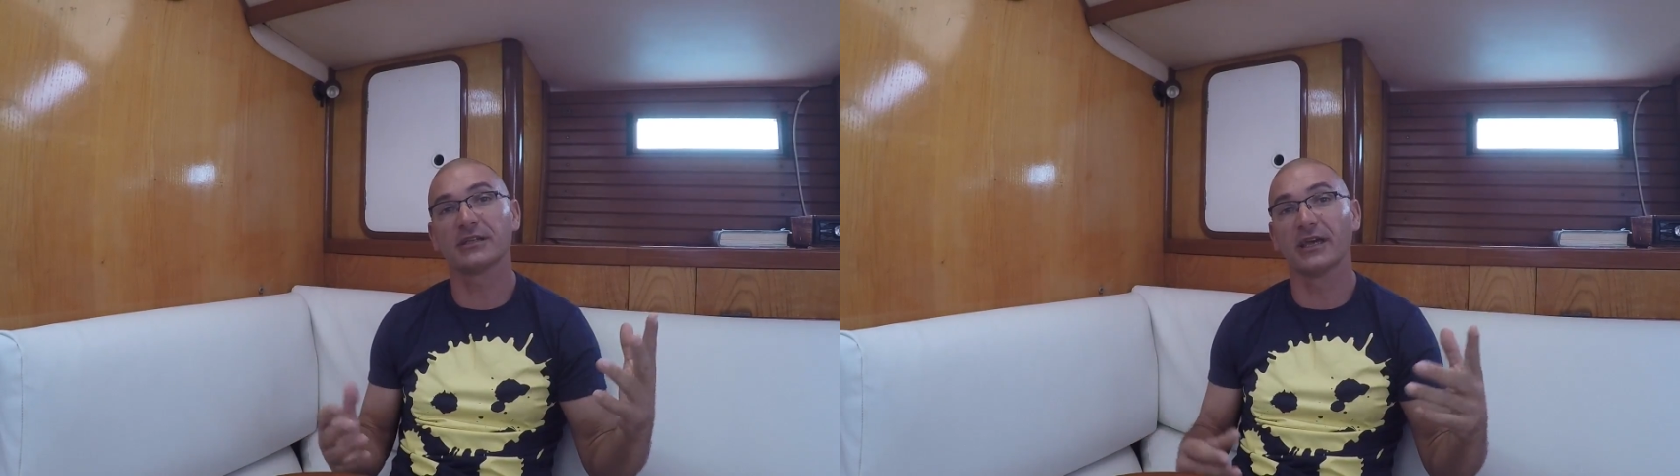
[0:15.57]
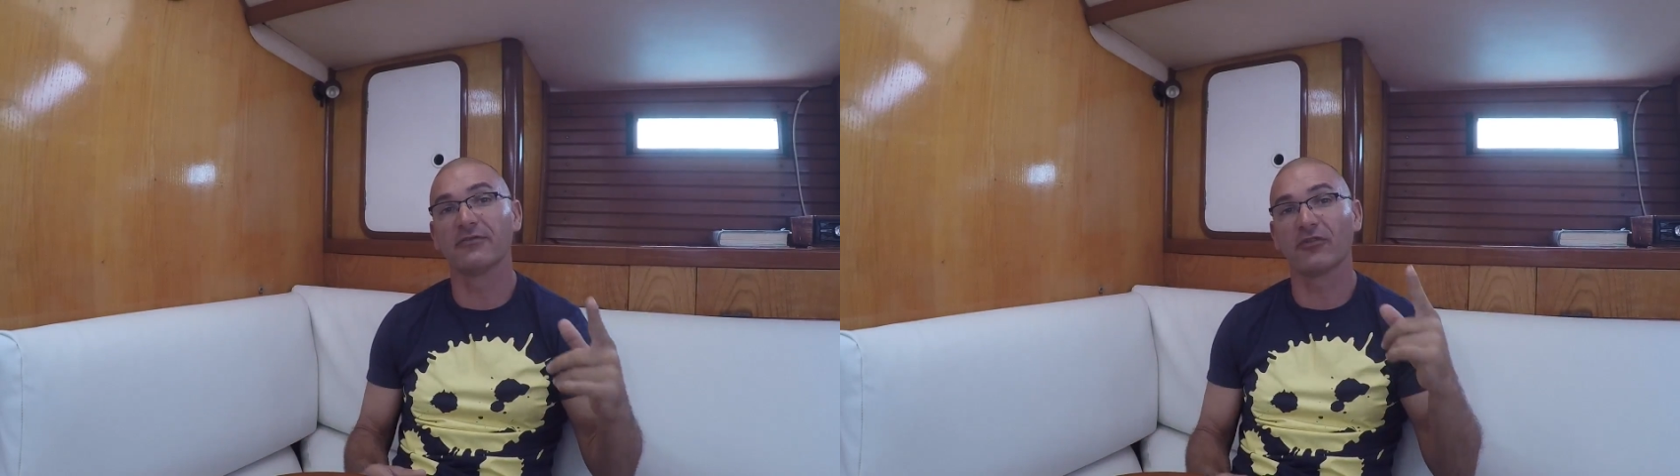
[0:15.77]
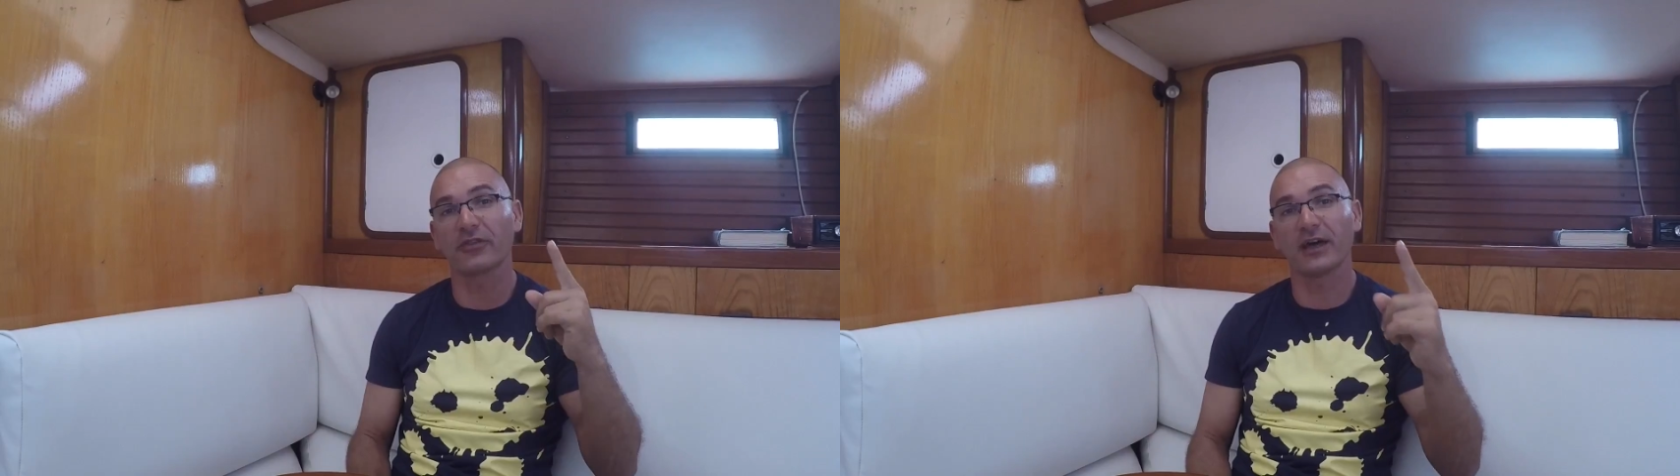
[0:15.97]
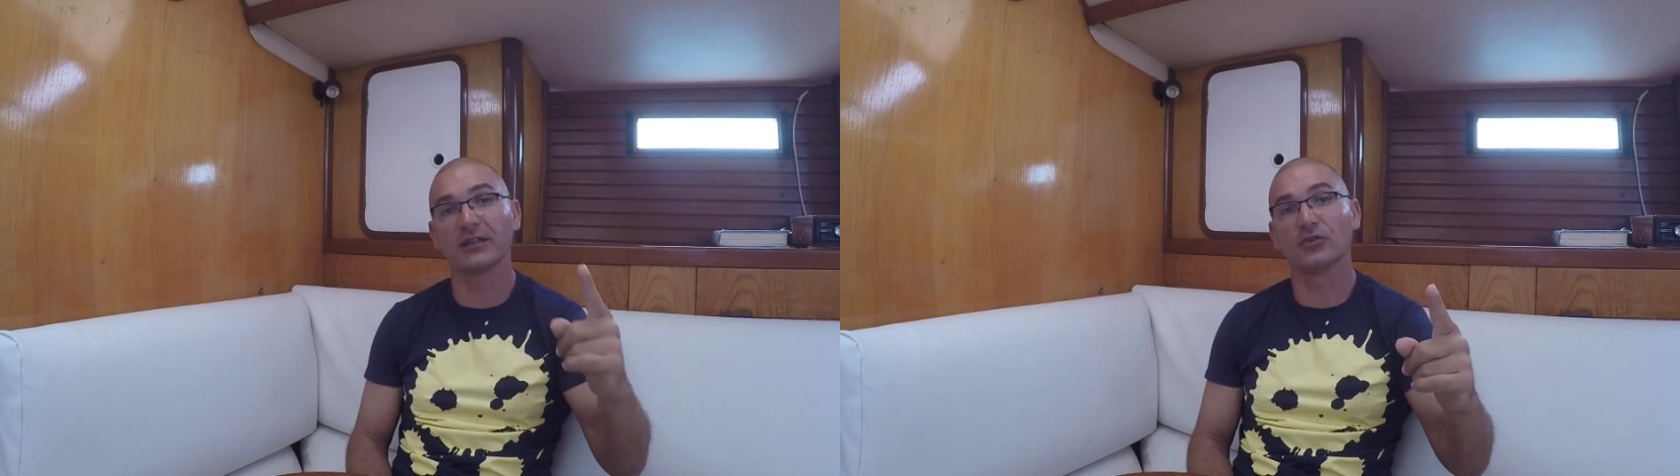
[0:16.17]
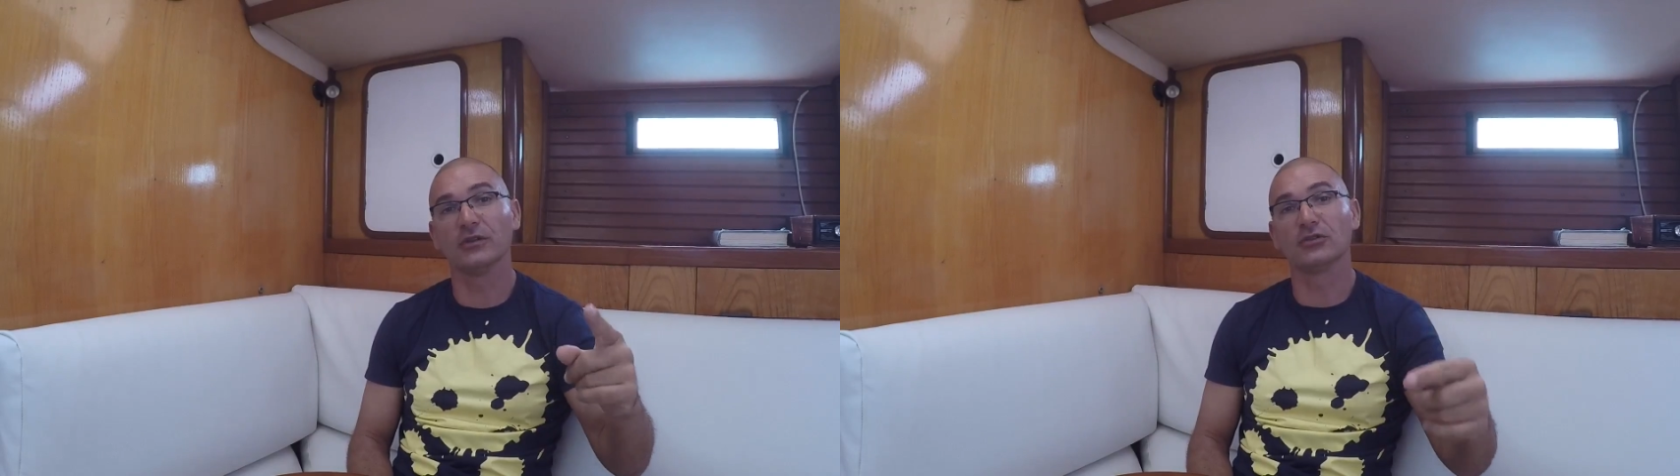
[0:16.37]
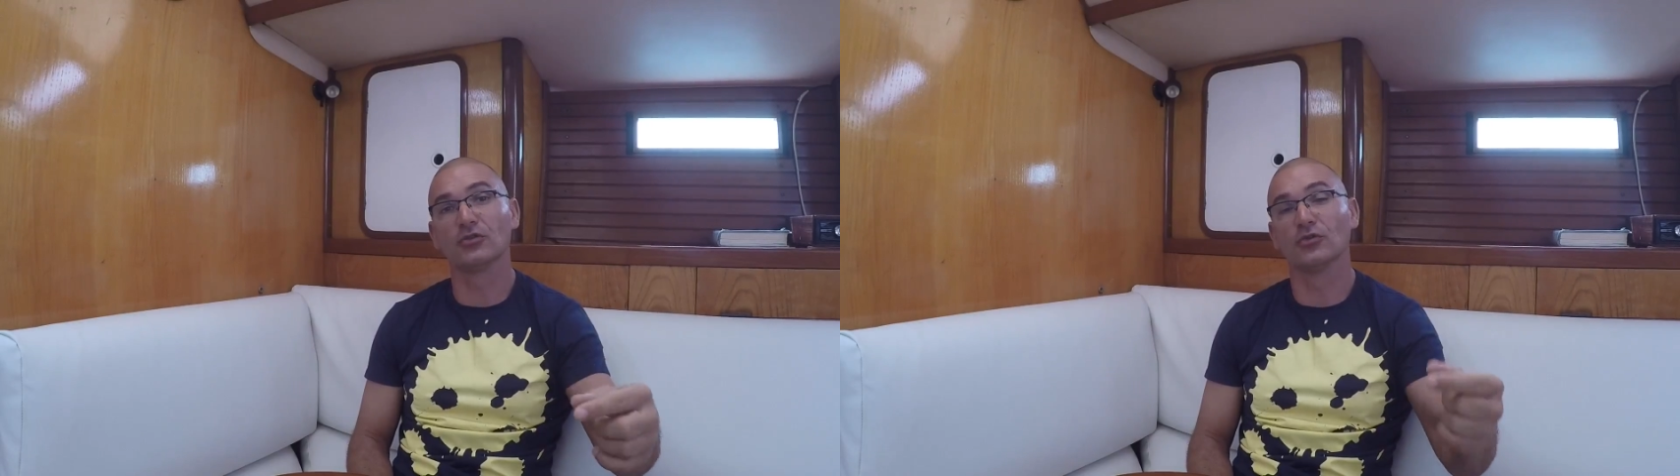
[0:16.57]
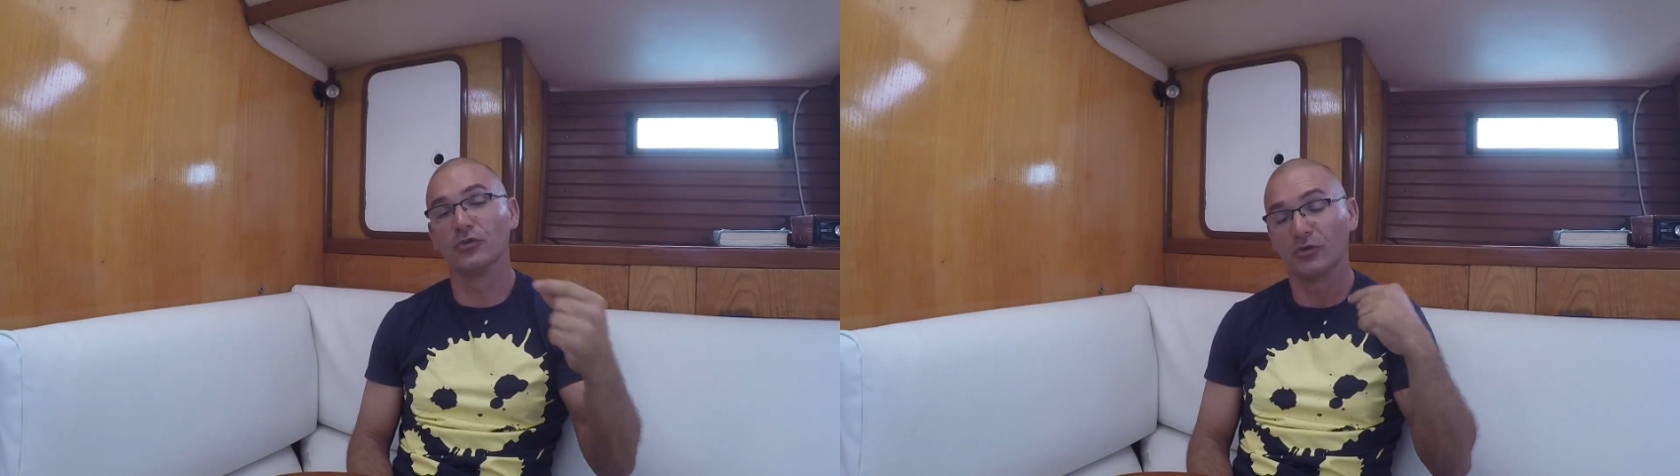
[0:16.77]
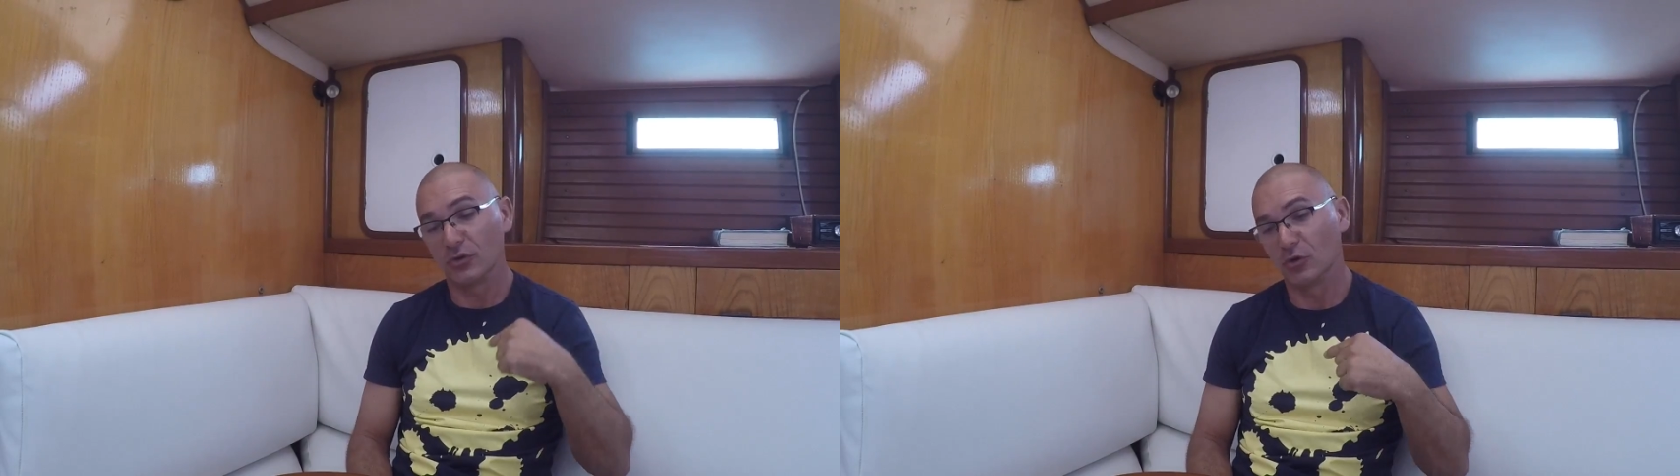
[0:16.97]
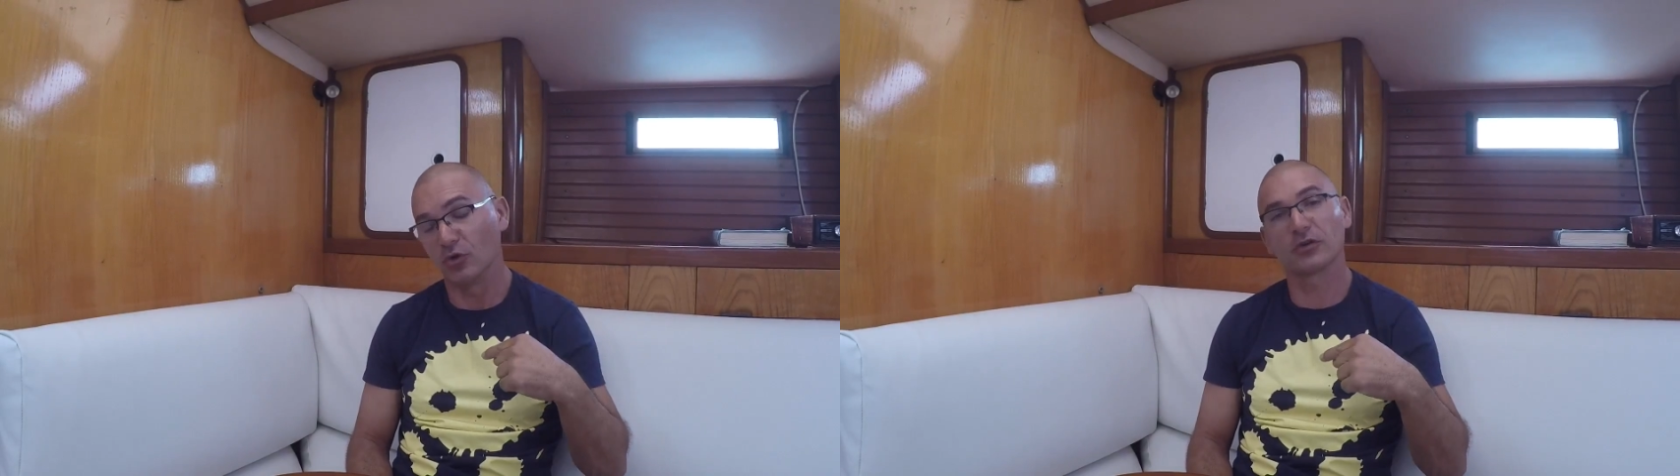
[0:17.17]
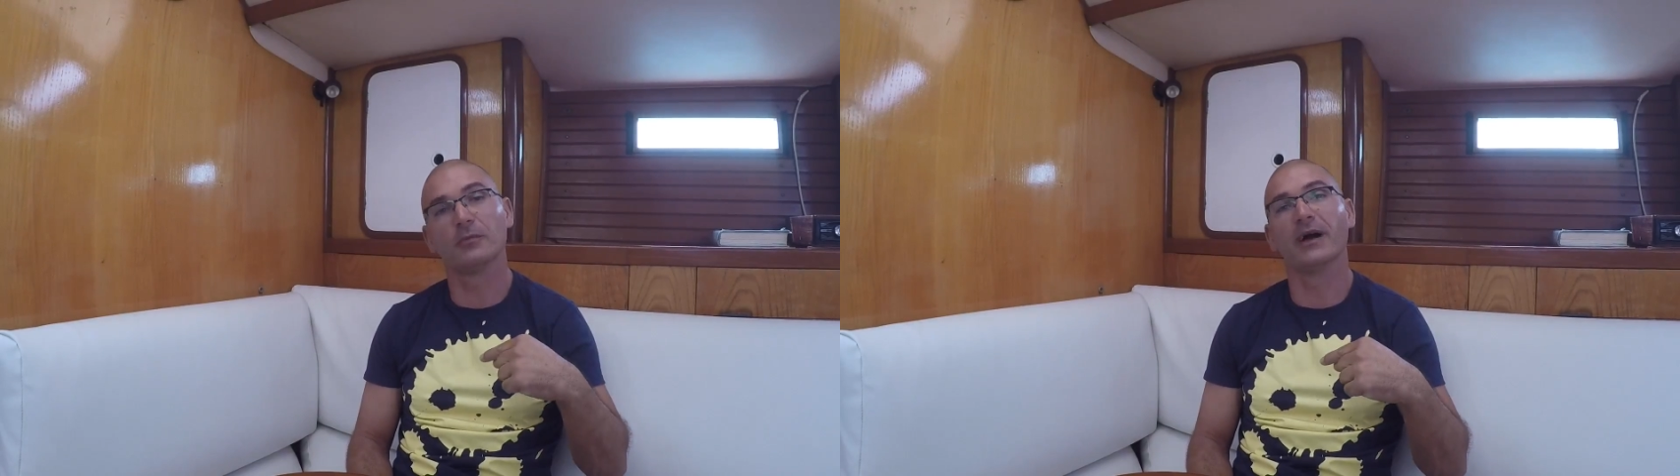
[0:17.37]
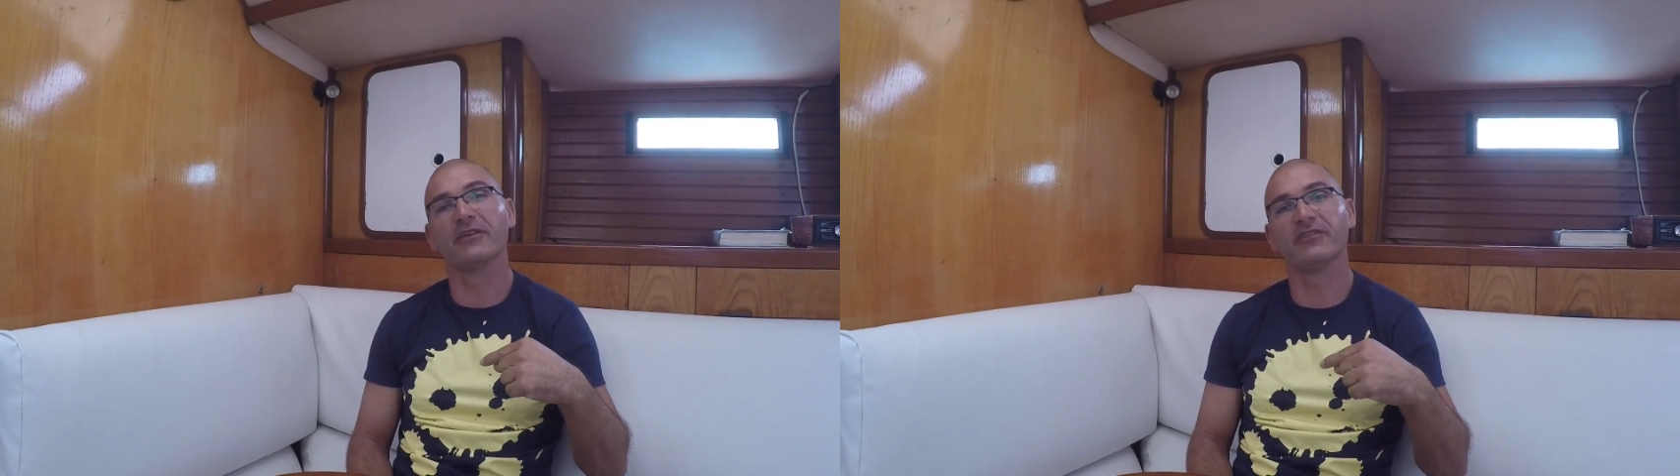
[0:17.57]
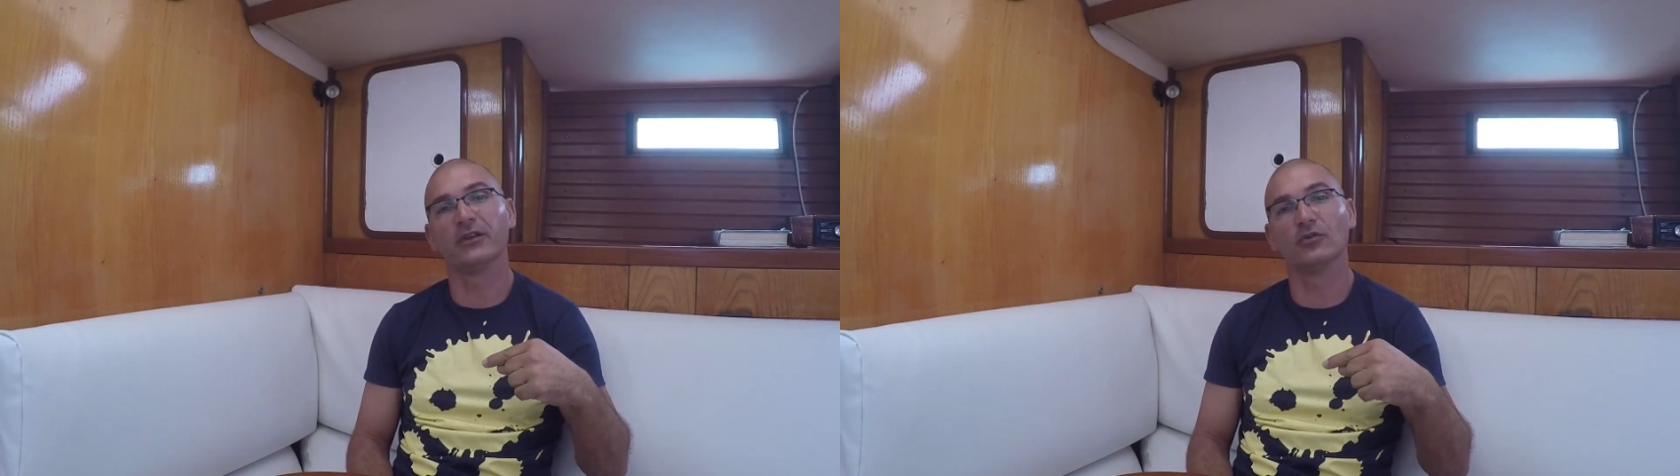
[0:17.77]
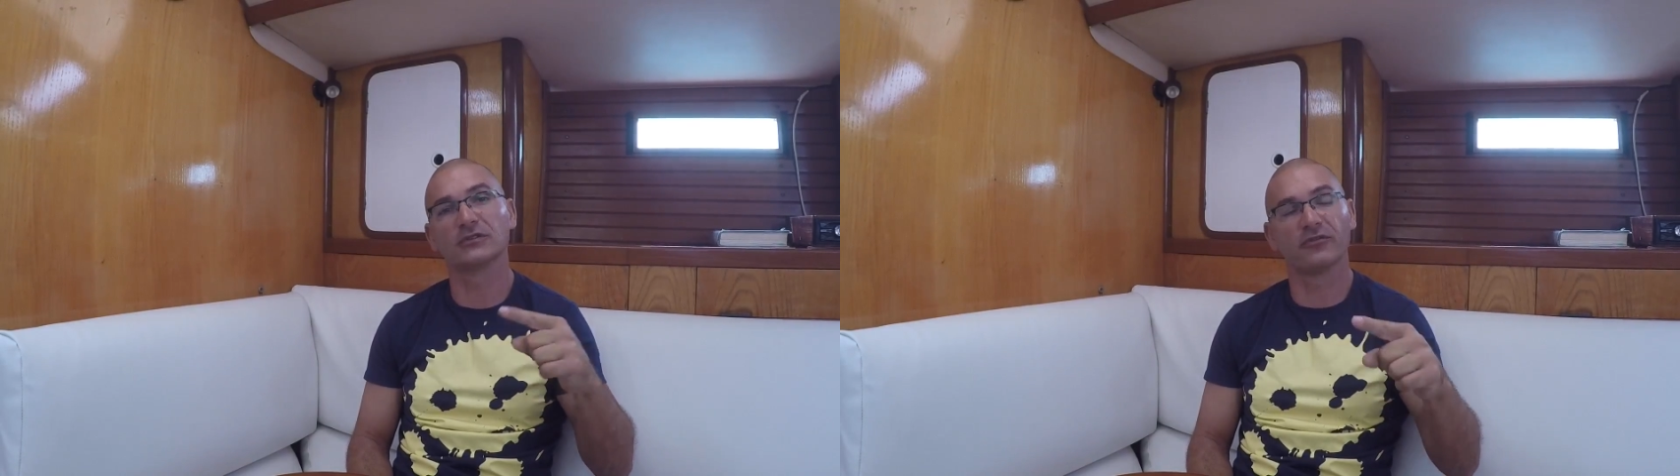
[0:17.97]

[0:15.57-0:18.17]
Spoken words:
and for that you need to look my video.